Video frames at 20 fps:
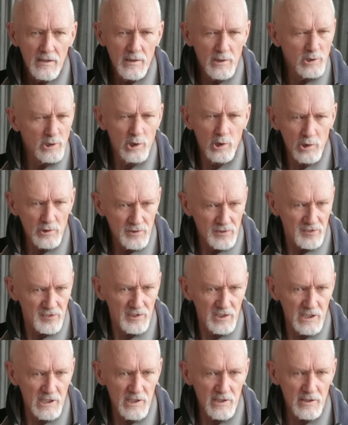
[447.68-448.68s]
that you couldn't
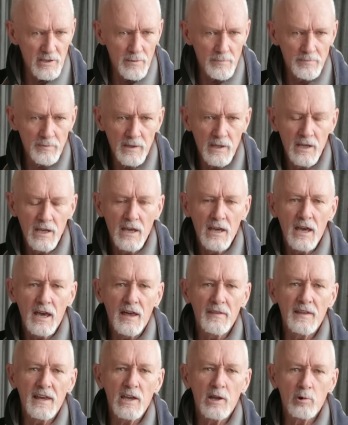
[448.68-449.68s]
see them,
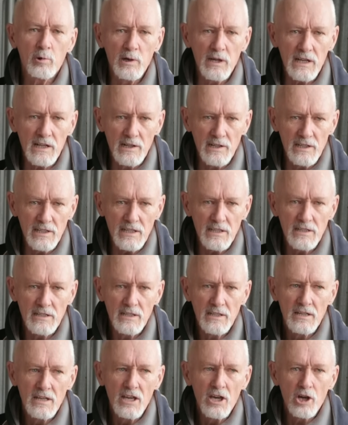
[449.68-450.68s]
and they quickly
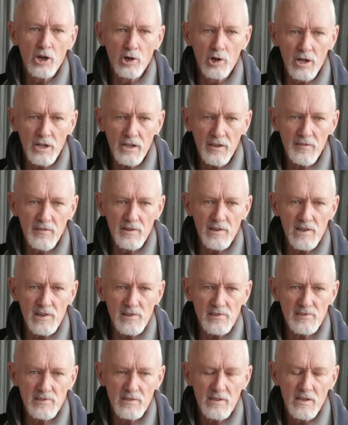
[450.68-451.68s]
got
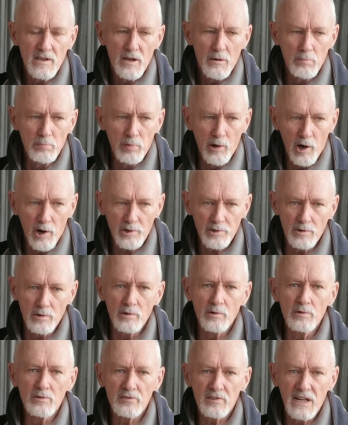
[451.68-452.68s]
these
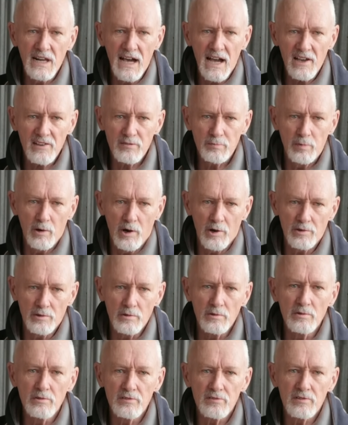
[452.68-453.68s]
bottles, glass
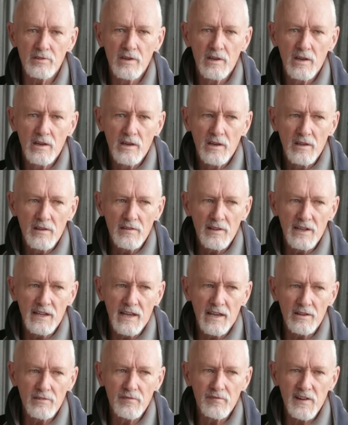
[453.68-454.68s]
bottles, that
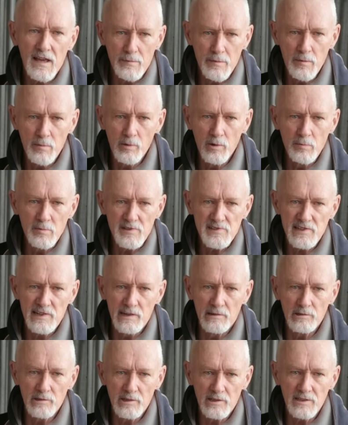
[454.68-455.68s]
had flammable
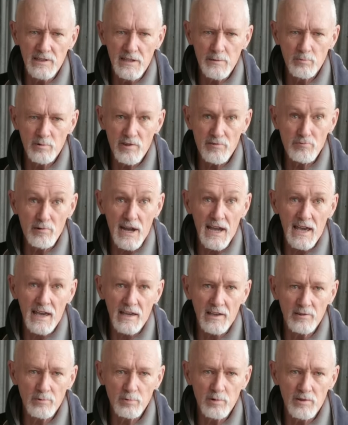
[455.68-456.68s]
material in them with
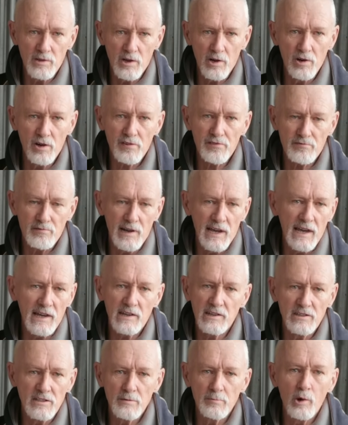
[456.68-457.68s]
a cloth
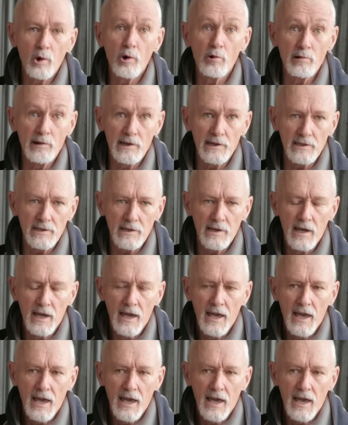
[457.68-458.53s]
rag in them already.